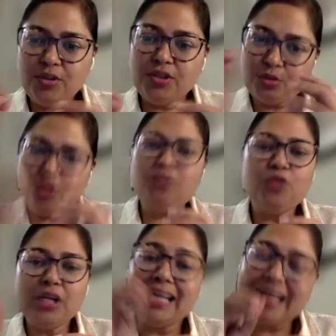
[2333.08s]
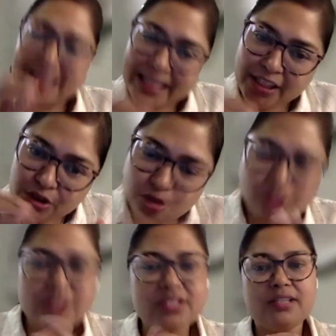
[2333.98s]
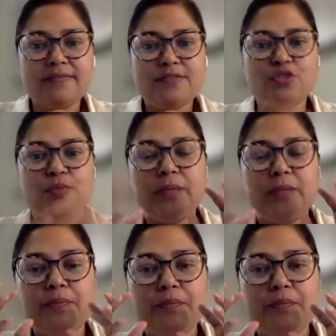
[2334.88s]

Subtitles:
you would like yourself to be.